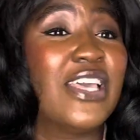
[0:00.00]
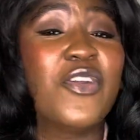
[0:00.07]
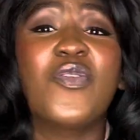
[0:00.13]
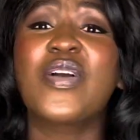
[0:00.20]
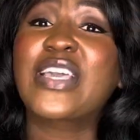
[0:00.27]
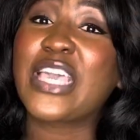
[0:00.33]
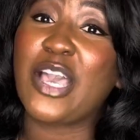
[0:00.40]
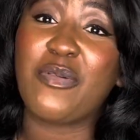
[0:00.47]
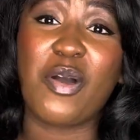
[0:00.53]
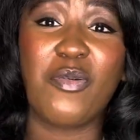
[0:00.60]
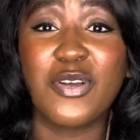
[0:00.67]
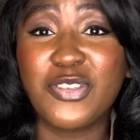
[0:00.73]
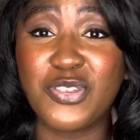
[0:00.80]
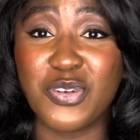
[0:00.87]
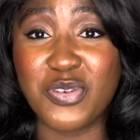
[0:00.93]
They don't care about
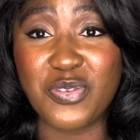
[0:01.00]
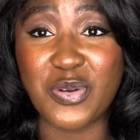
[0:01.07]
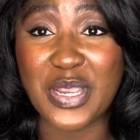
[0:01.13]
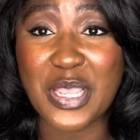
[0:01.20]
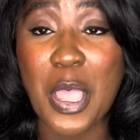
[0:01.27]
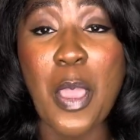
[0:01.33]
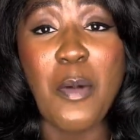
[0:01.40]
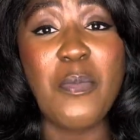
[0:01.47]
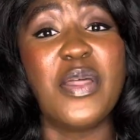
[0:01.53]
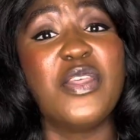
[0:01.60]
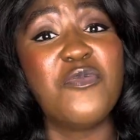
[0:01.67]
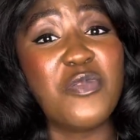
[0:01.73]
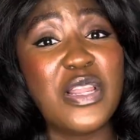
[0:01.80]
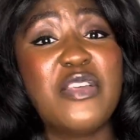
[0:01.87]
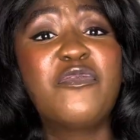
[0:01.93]
what you drink, but
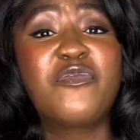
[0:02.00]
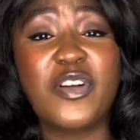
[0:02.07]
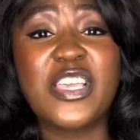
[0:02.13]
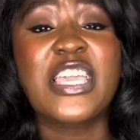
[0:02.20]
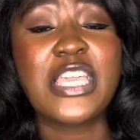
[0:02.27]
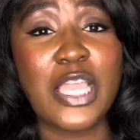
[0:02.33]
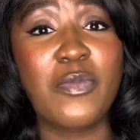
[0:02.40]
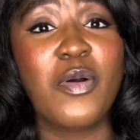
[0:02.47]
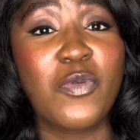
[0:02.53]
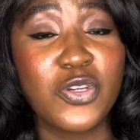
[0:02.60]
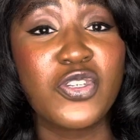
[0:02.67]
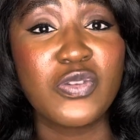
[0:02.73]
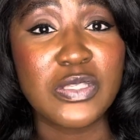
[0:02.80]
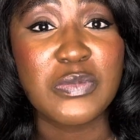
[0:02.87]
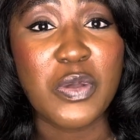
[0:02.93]
they really fucking care about
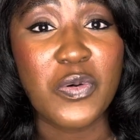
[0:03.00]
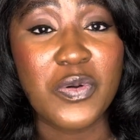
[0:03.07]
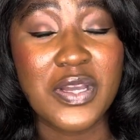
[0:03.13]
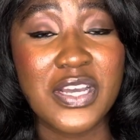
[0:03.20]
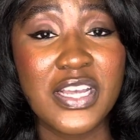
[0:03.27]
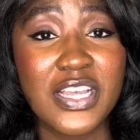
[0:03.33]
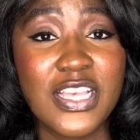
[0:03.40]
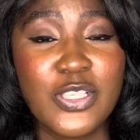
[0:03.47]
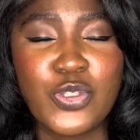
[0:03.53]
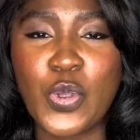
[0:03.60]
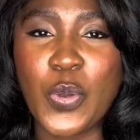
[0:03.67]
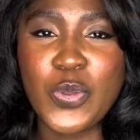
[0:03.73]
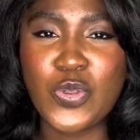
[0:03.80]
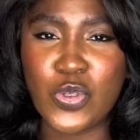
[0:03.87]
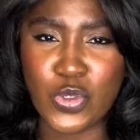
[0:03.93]
what you smoke.
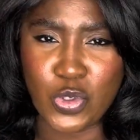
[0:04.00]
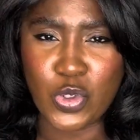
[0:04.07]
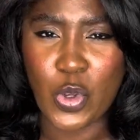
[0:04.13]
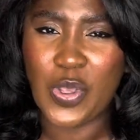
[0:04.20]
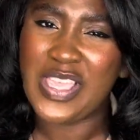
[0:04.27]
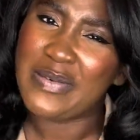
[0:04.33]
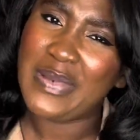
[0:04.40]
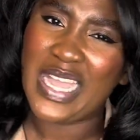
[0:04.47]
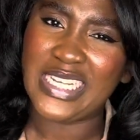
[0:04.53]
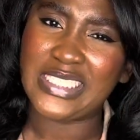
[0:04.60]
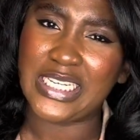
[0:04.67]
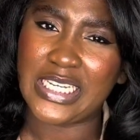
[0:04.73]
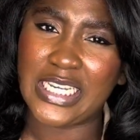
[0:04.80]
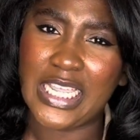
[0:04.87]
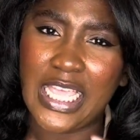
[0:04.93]
So
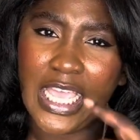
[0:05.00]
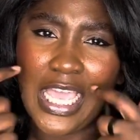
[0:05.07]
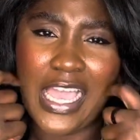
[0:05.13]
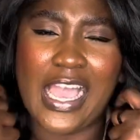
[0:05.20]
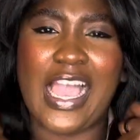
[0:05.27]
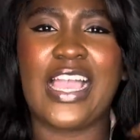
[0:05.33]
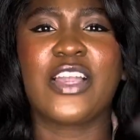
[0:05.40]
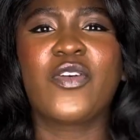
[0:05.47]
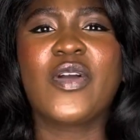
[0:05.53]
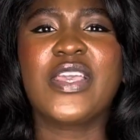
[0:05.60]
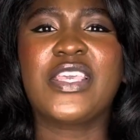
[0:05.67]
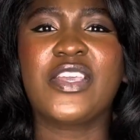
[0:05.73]
imagine, I got